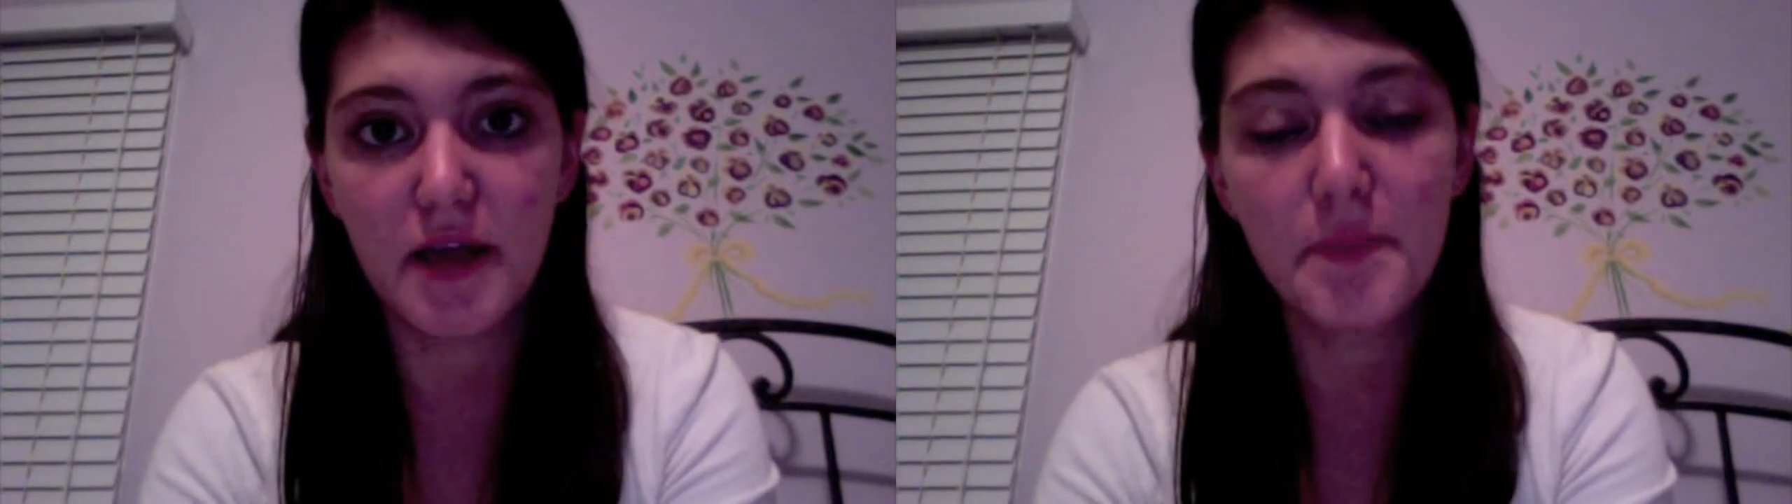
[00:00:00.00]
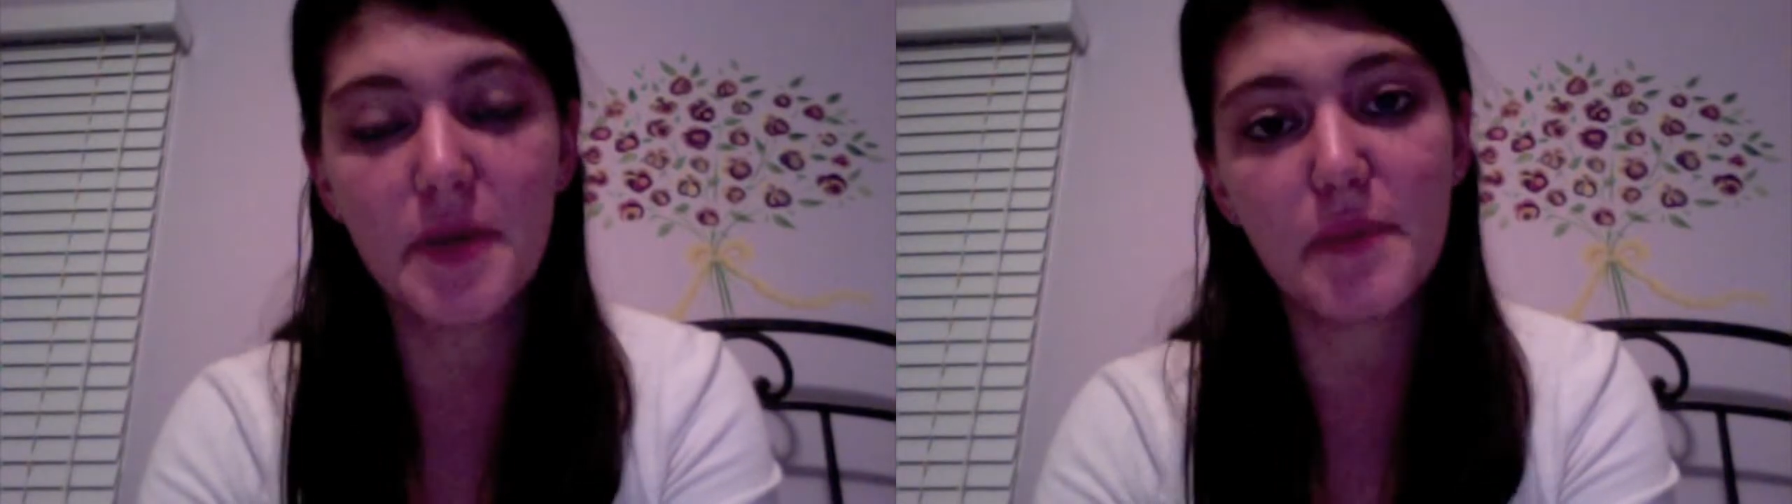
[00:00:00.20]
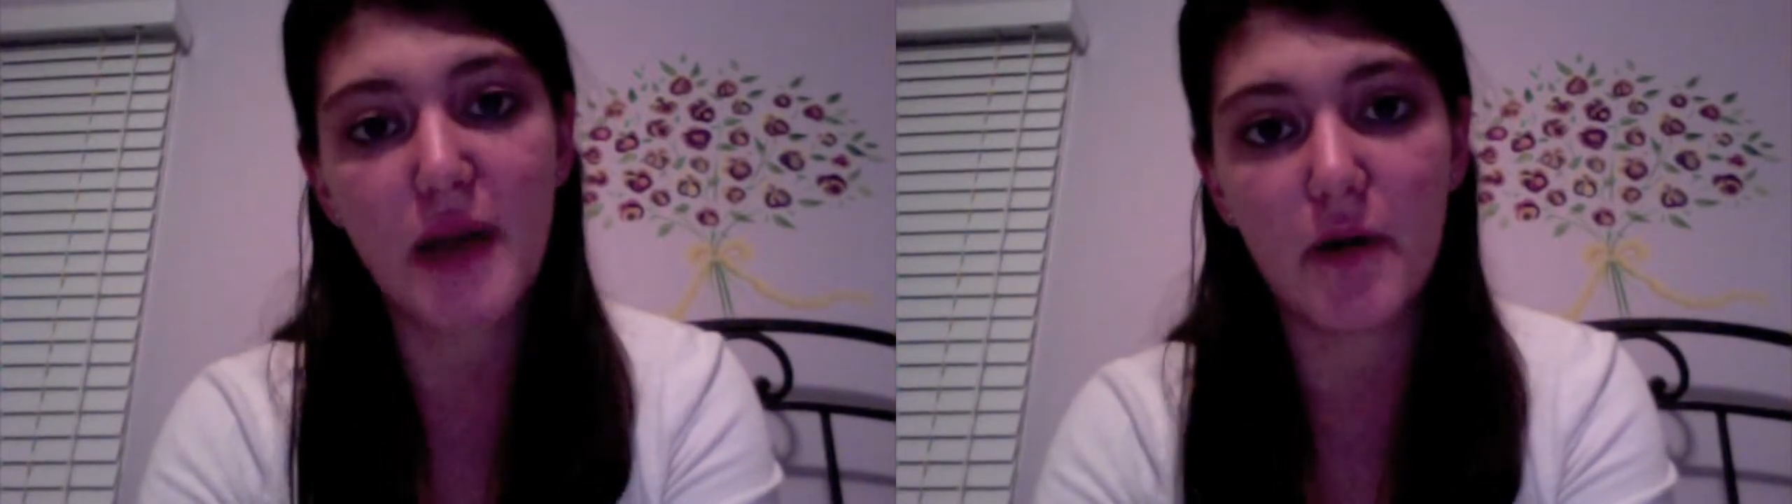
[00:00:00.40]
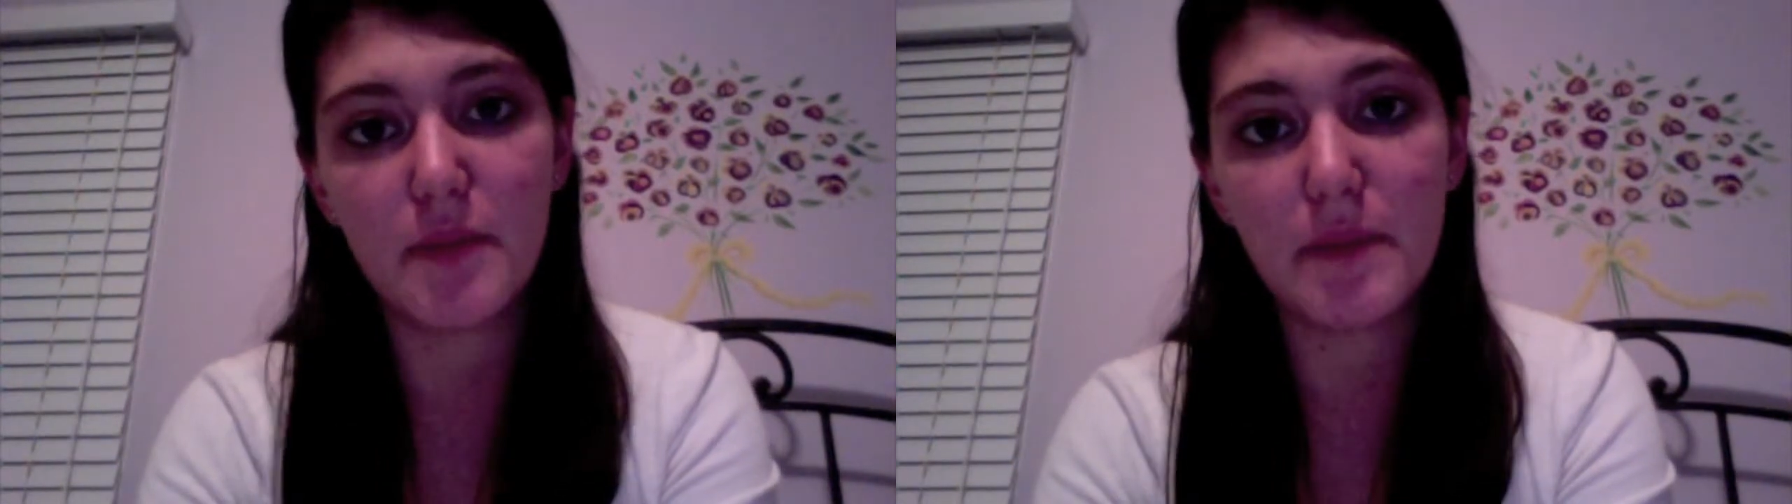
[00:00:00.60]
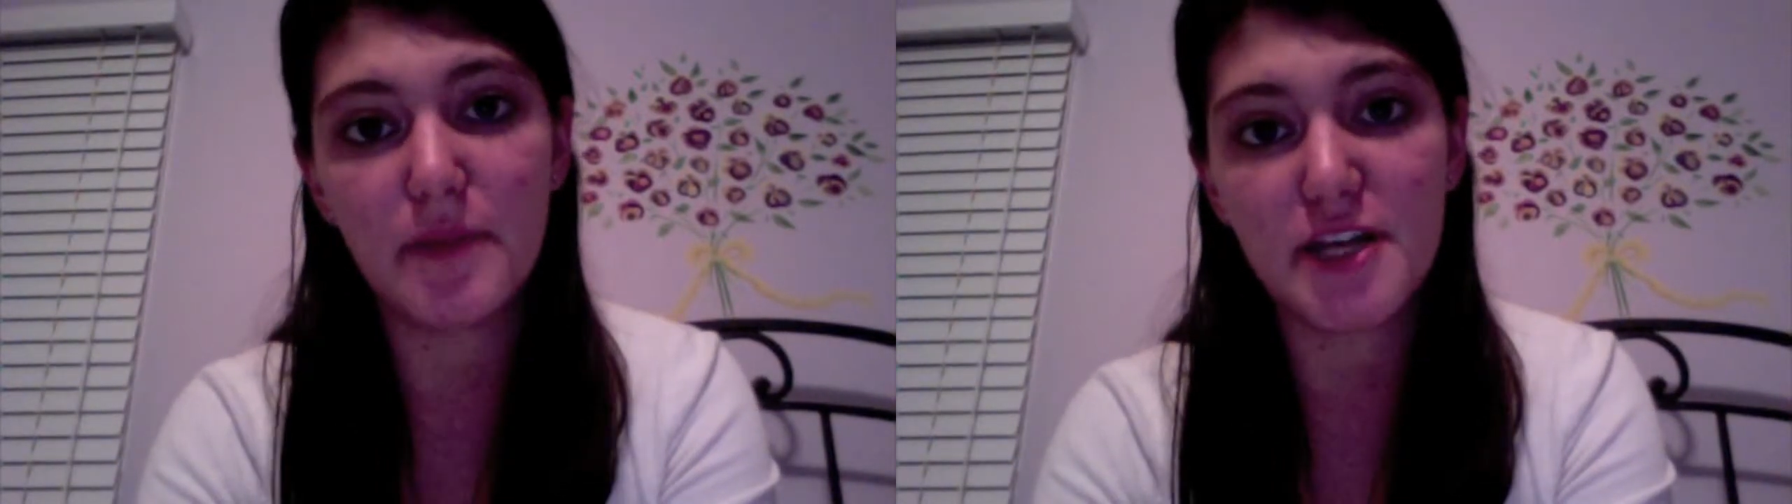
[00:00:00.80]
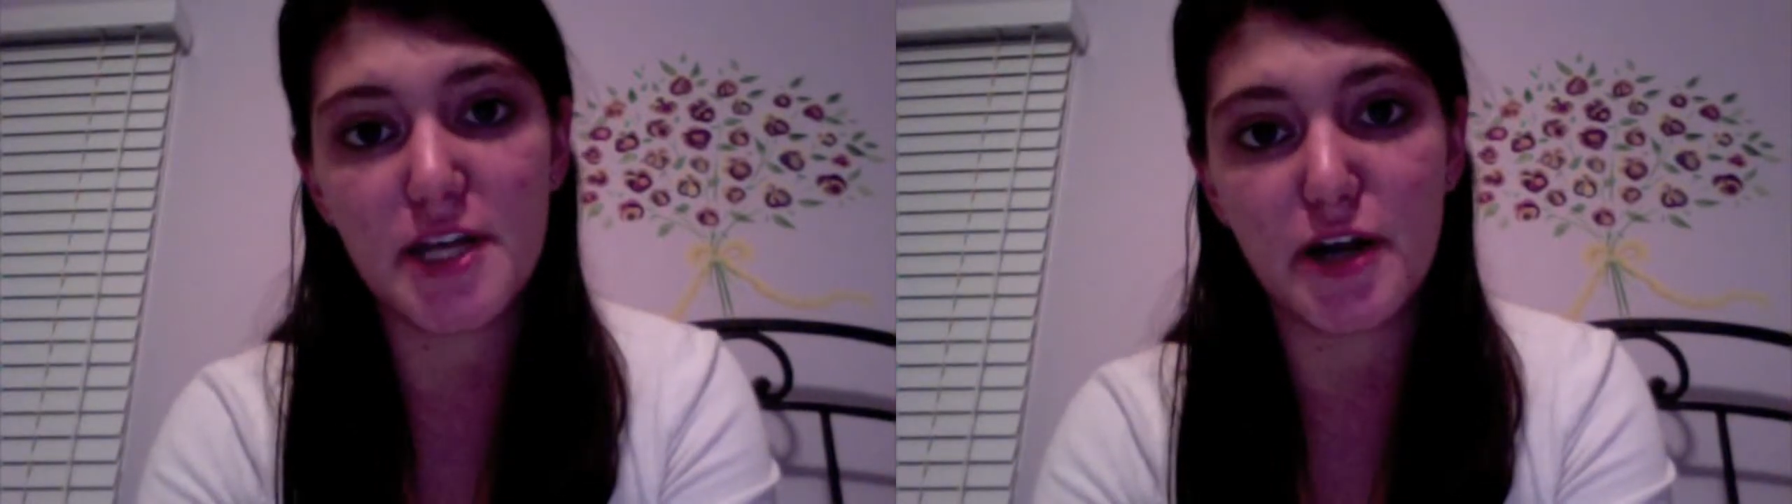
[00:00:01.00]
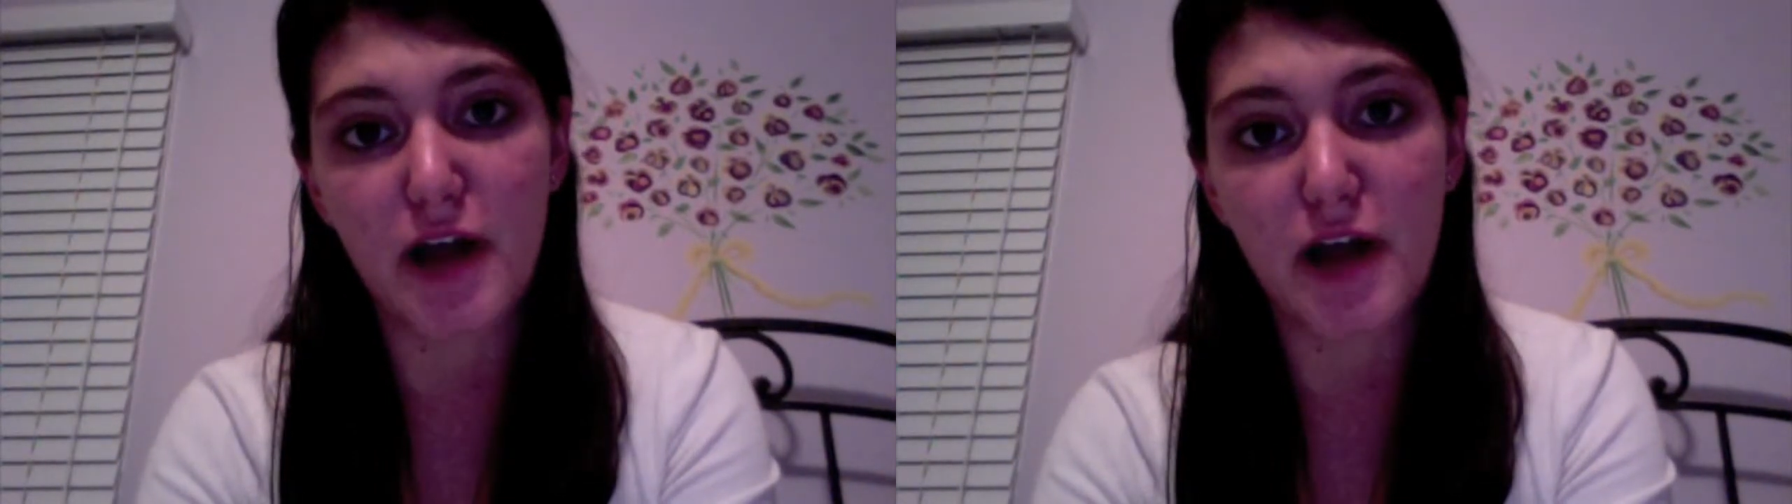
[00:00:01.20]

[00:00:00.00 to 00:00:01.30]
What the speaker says: but am now a member here